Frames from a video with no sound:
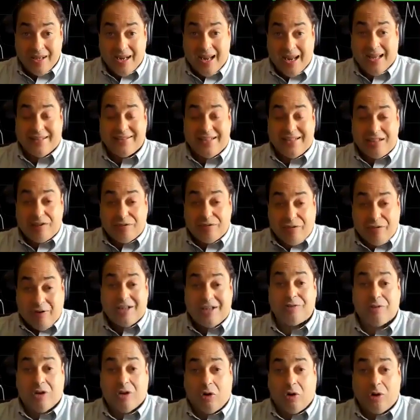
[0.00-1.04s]
And these
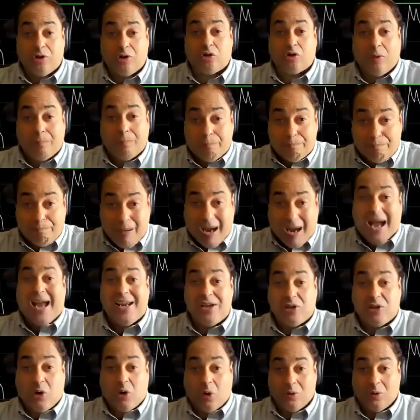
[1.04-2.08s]
funds will also buy
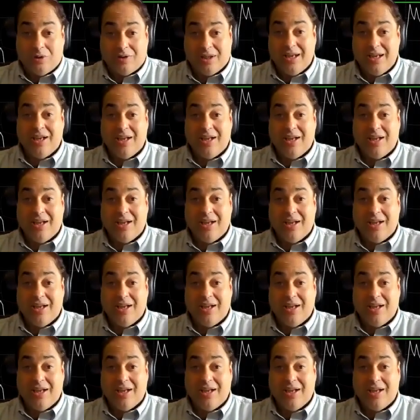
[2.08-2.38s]
gold.